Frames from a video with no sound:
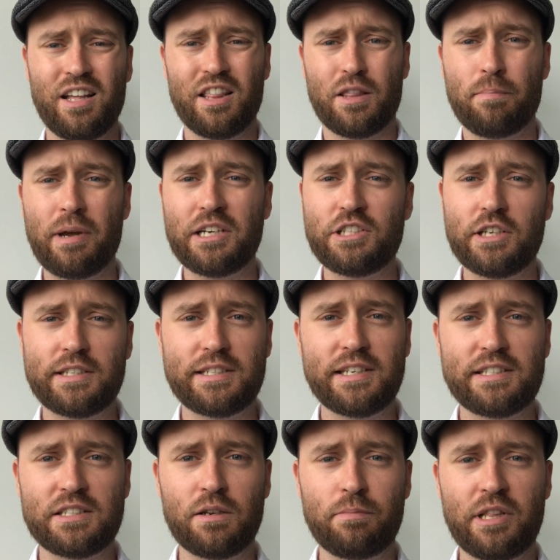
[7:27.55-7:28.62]
The magic
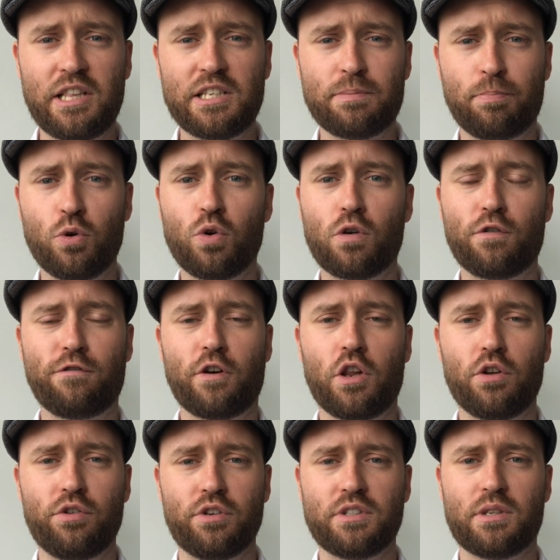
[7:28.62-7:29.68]
system in this book
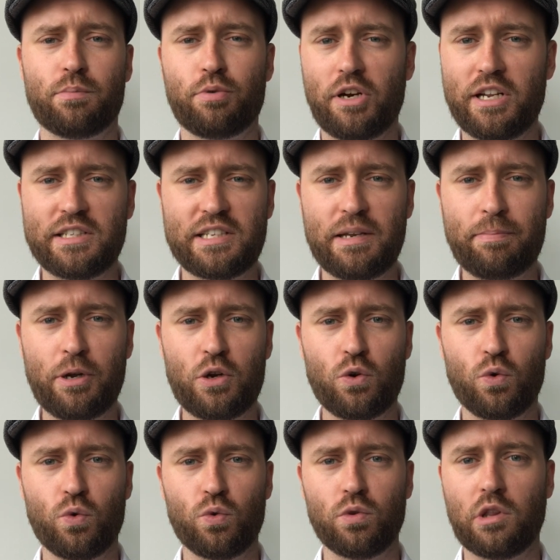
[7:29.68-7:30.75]
follows a pretty
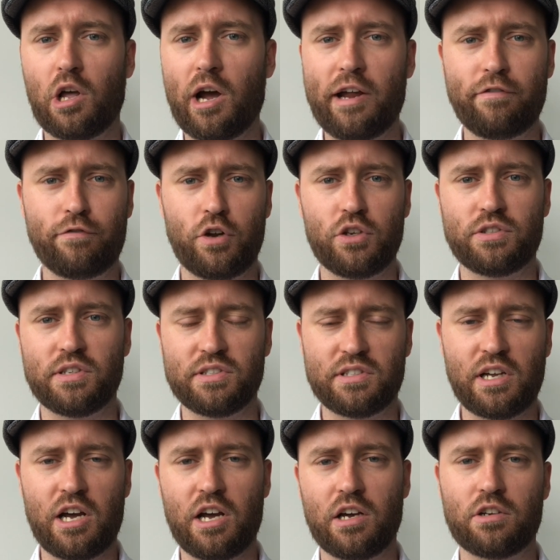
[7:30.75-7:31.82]
typical light versus
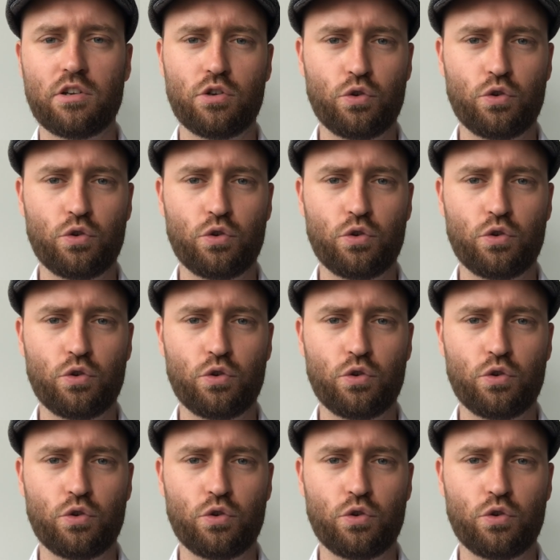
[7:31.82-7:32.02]
dark,